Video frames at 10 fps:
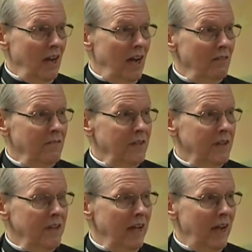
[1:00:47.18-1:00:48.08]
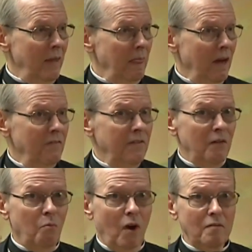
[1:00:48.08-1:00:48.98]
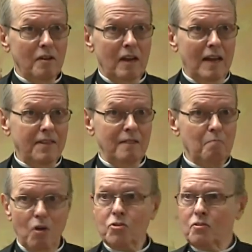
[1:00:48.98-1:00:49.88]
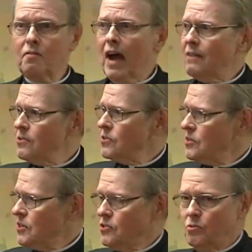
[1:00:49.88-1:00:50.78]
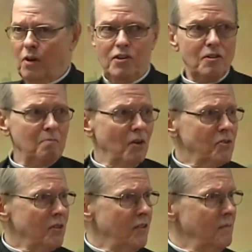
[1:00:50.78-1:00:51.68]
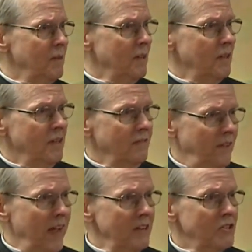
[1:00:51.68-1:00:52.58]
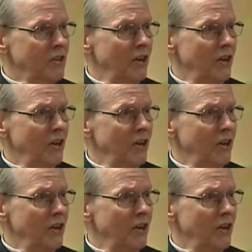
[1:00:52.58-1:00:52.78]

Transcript: of the uh, of the what I think most survivors, the situation most of them face.